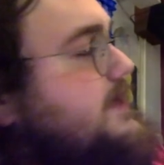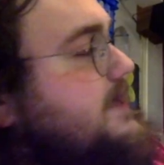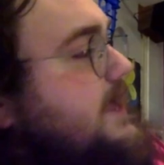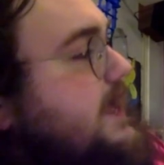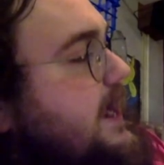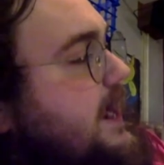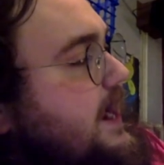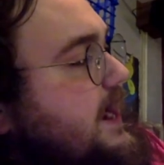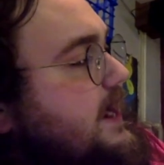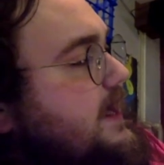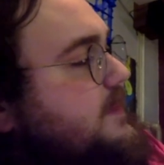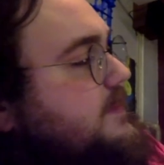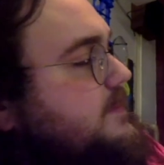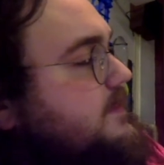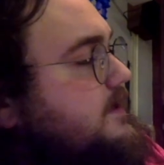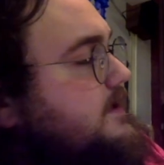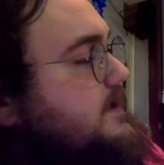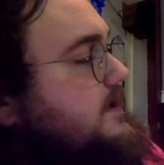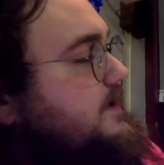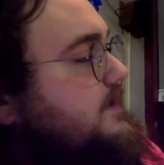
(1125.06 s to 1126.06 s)

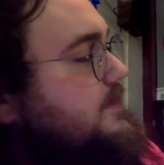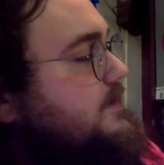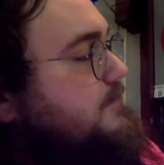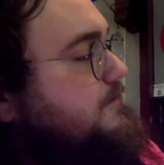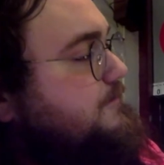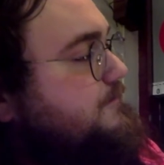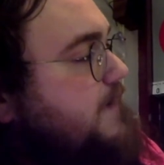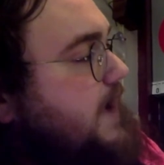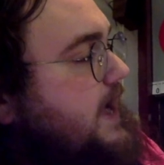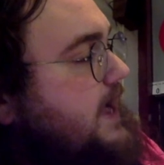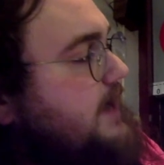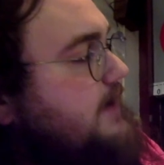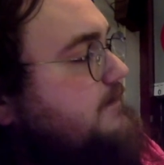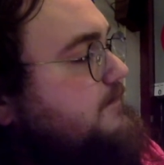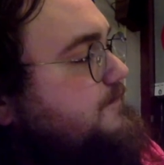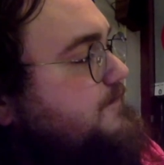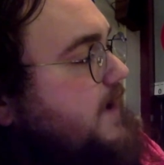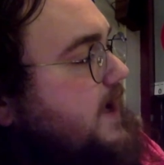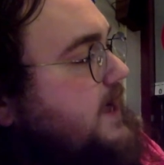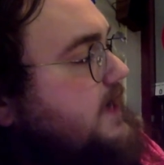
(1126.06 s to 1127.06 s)
And the fine,
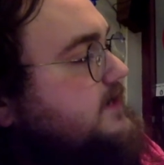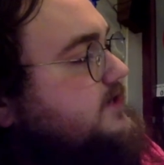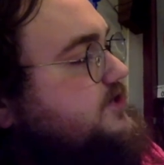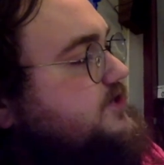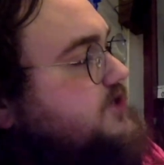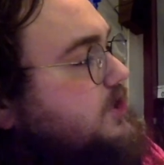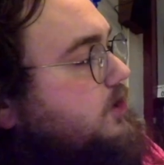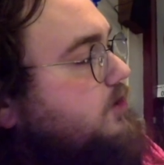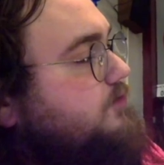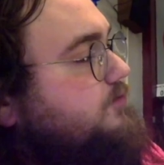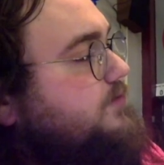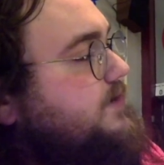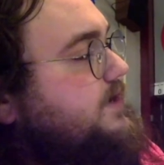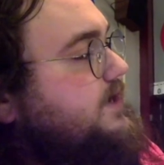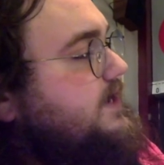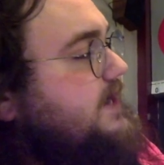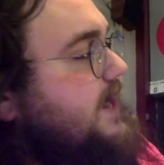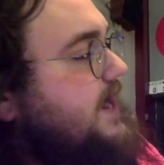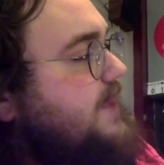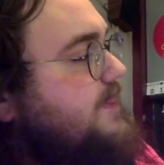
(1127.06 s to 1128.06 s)
fine
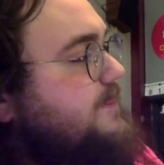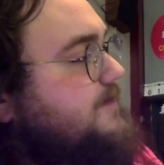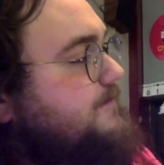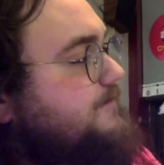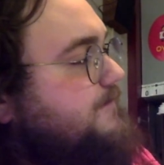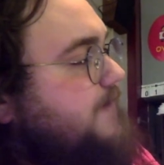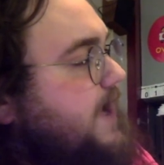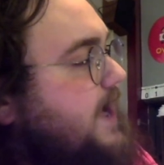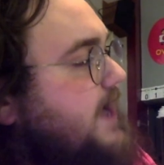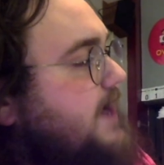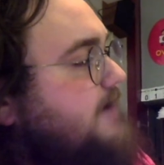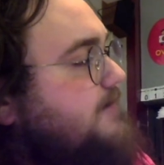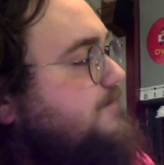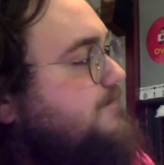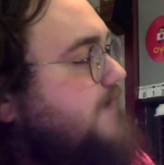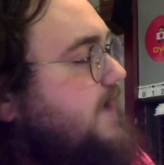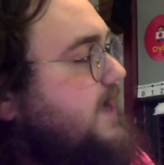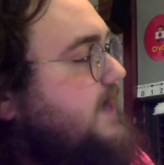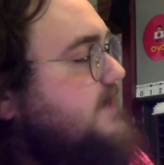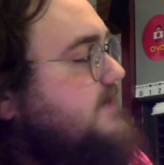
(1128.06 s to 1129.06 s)
children and the fine,
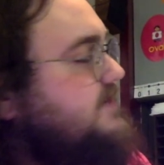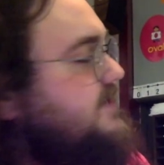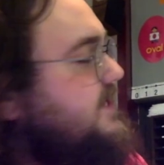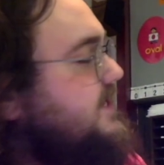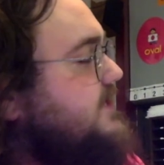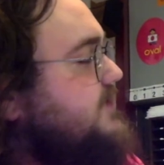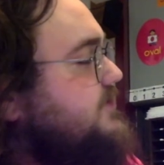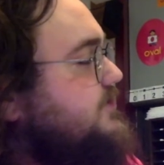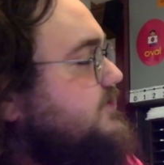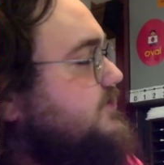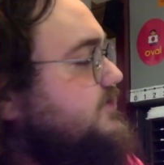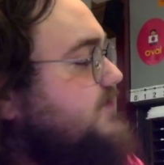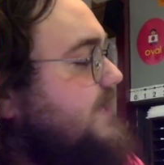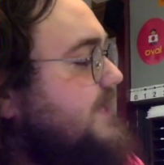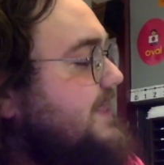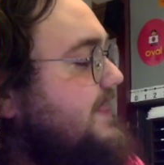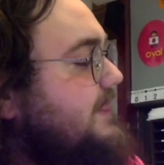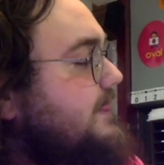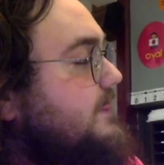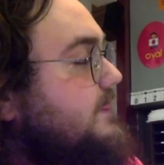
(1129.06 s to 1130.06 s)
fine teachers
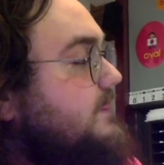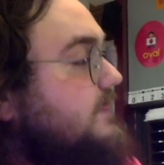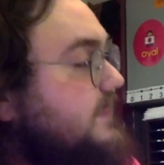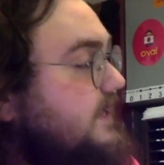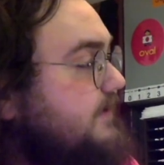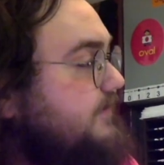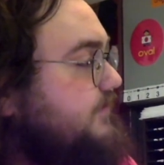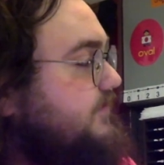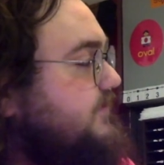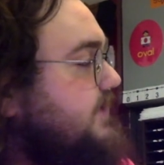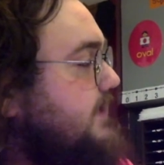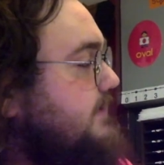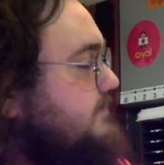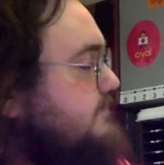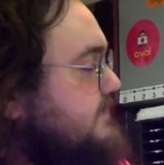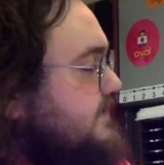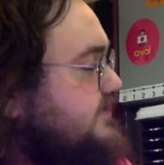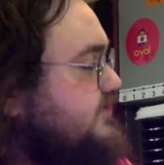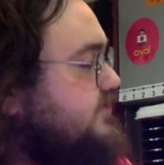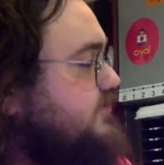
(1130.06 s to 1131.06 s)
lifted
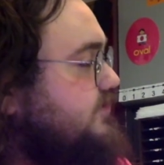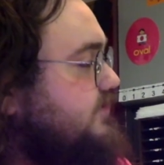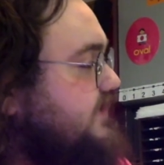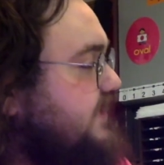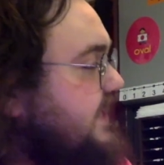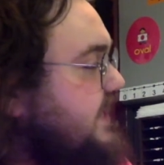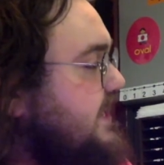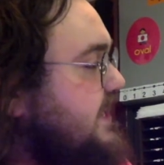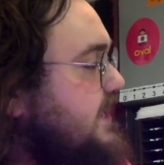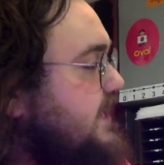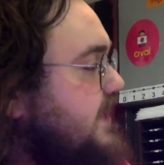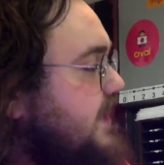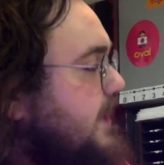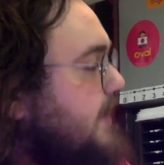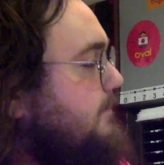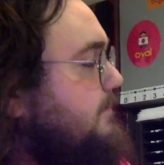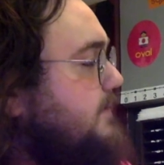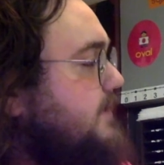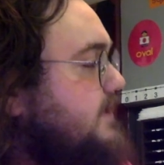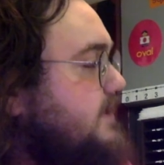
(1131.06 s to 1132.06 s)
Mr. Keene
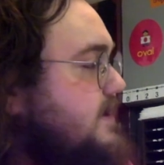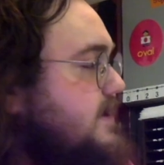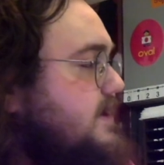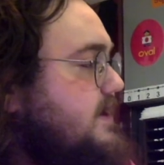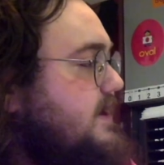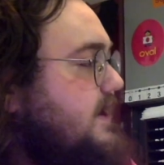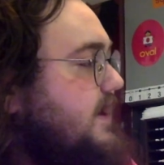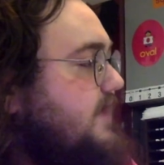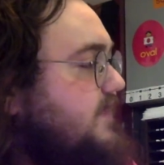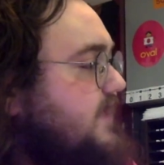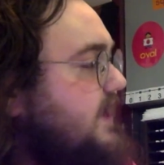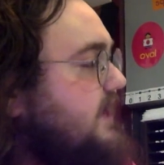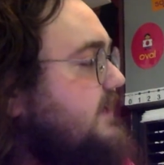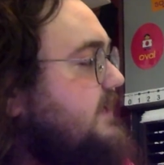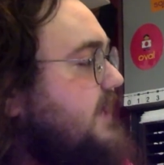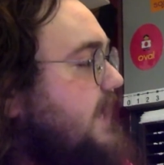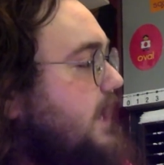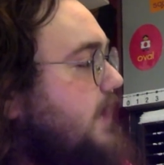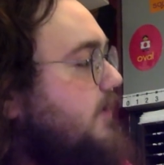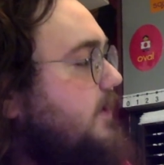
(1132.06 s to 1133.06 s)
up, and they
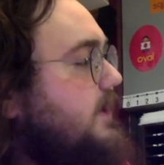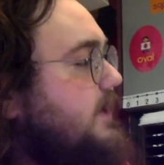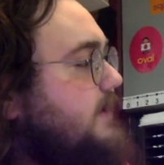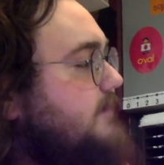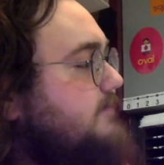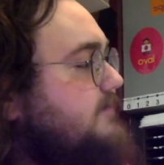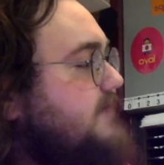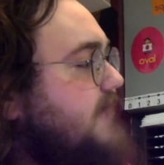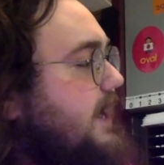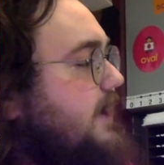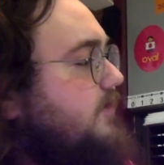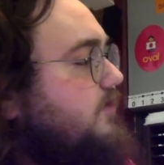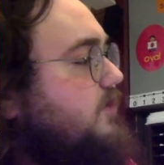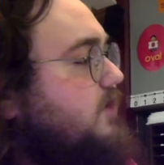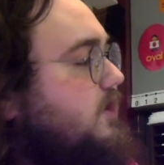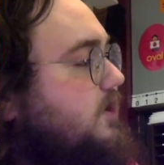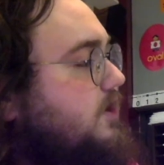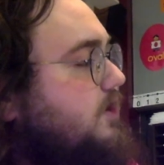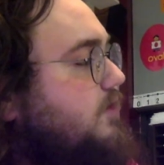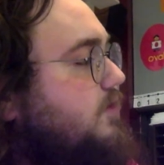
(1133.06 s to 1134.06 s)
carried him down the
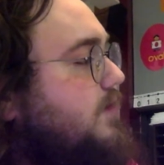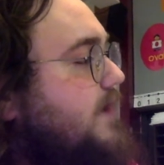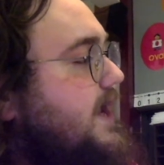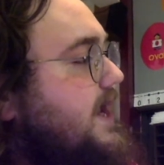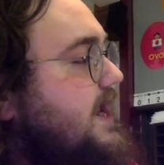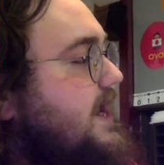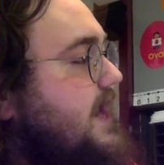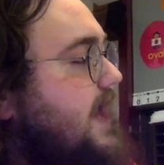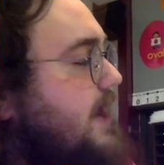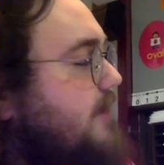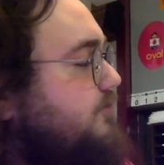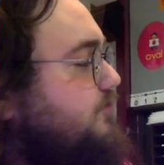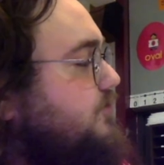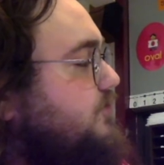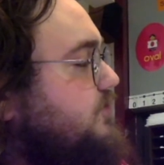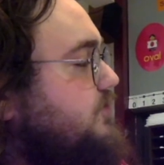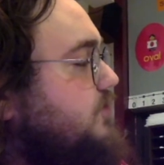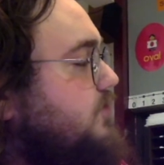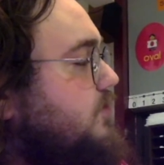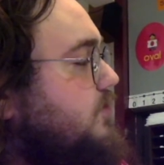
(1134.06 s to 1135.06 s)
hallway and out the
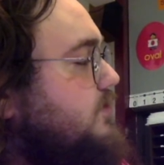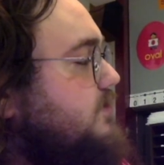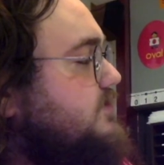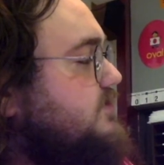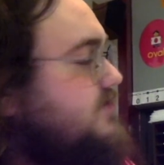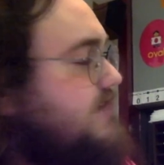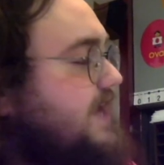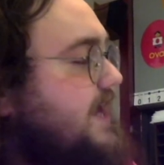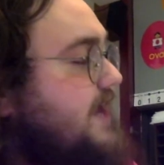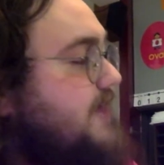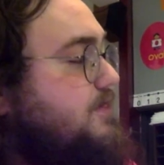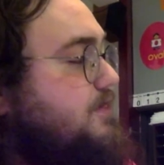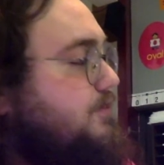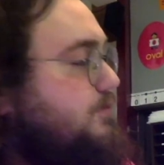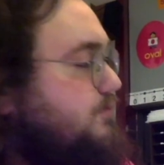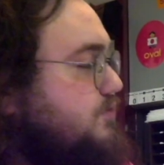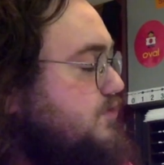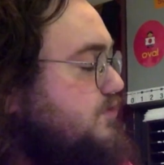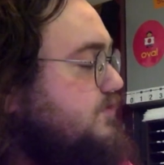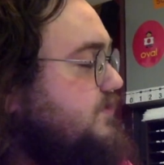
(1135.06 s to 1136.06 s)
doors and
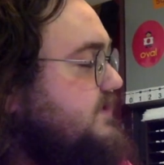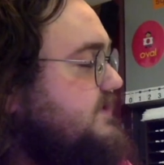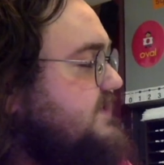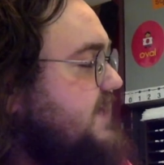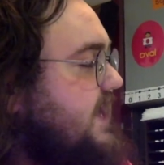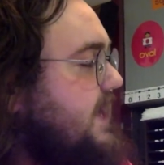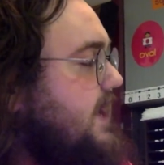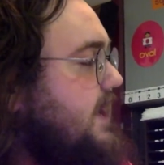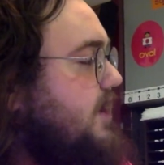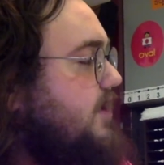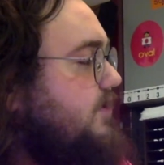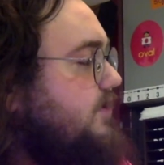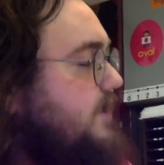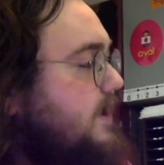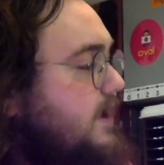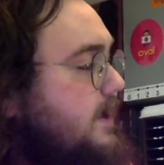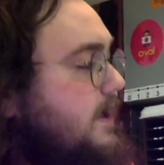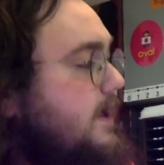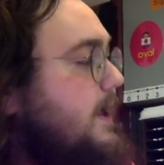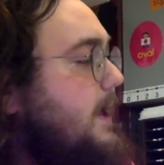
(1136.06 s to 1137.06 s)
through the town,
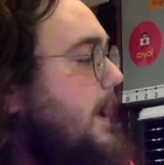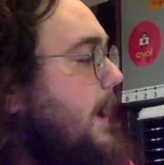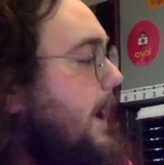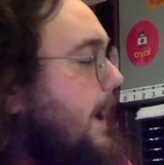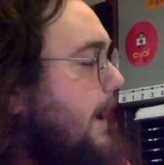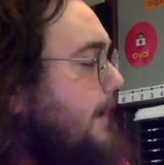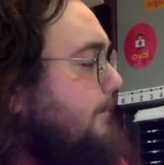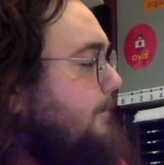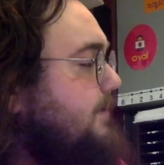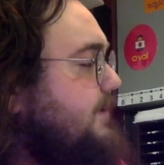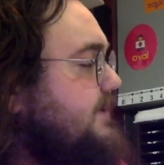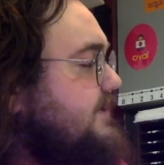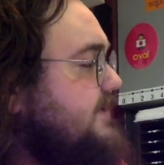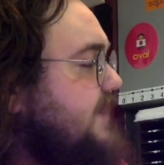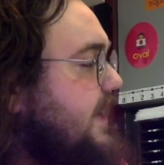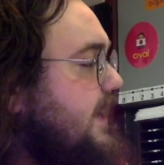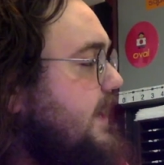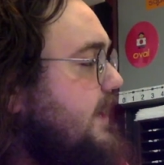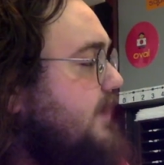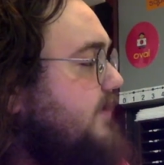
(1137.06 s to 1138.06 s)
up and
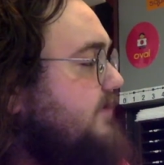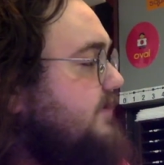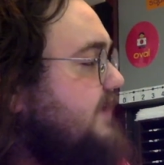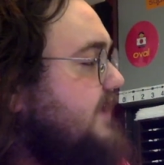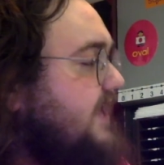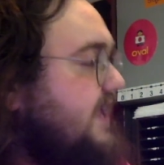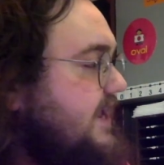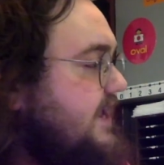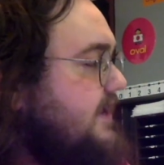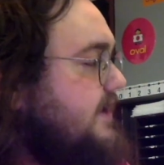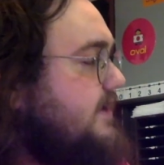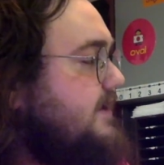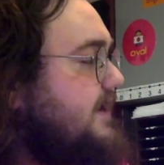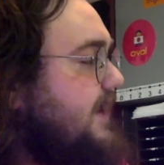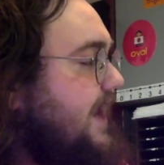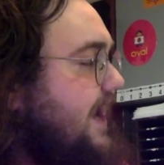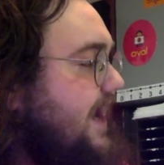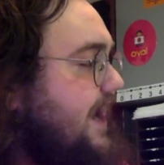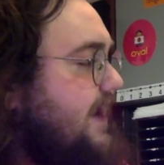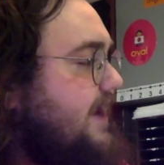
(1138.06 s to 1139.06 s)
down, in
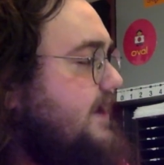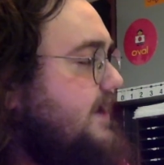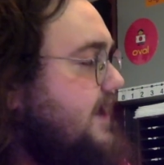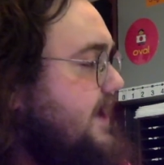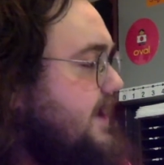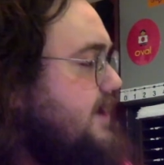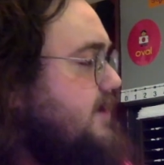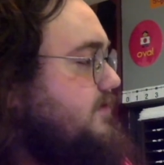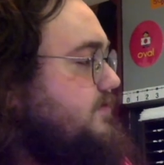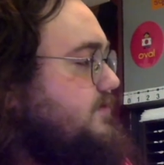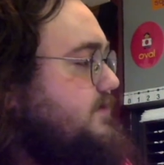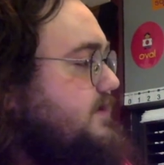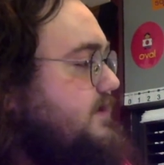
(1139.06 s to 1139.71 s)
and out.